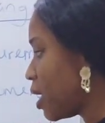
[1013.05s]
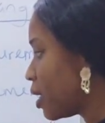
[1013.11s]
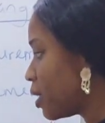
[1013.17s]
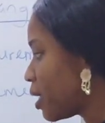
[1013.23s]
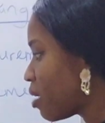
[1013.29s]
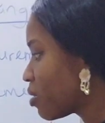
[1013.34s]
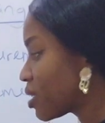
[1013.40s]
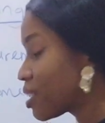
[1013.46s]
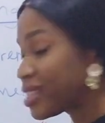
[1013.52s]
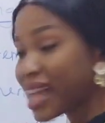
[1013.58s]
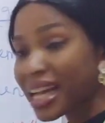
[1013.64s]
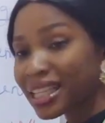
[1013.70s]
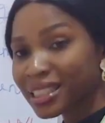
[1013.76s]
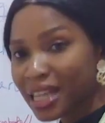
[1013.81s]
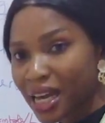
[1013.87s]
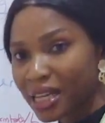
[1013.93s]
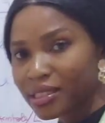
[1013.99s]
Now the
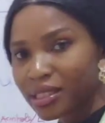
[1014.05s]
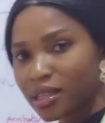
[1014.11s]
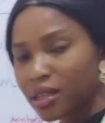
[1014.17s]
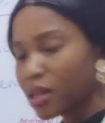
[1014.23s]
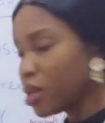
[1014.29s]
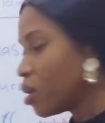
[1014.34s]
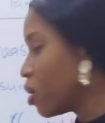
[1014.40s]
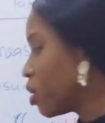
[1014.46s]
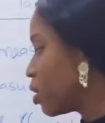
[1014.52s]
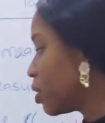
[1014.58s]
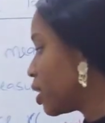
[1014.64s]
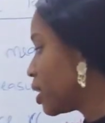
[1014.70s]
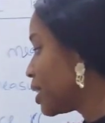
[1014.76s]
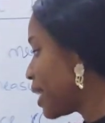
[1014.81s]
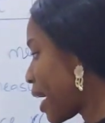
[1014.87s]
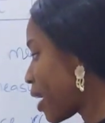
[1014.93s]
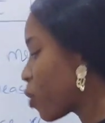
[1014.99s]
standard, the
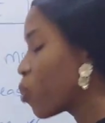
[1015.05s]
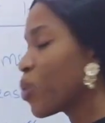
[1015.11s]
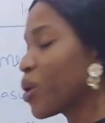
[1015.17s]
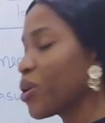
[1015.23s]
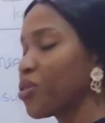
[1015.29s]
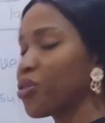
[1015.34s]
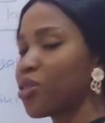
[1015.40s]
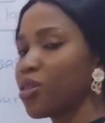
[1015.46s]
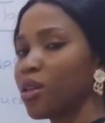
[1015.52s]
neck width.